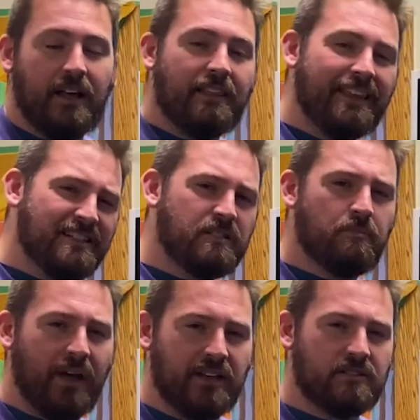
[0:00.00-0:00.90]
This
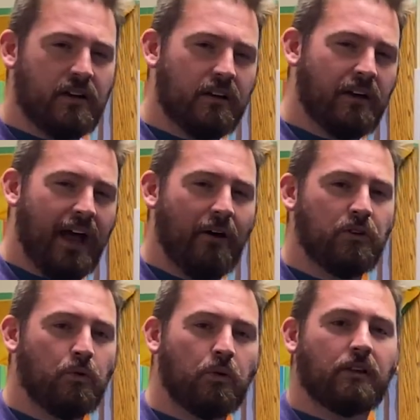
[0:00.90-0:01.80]
depends on how
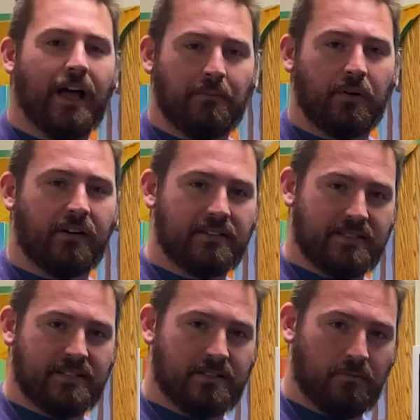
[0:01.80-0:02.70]
your library
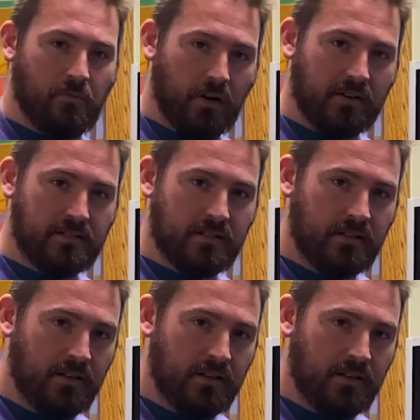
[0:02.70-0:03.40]
system works.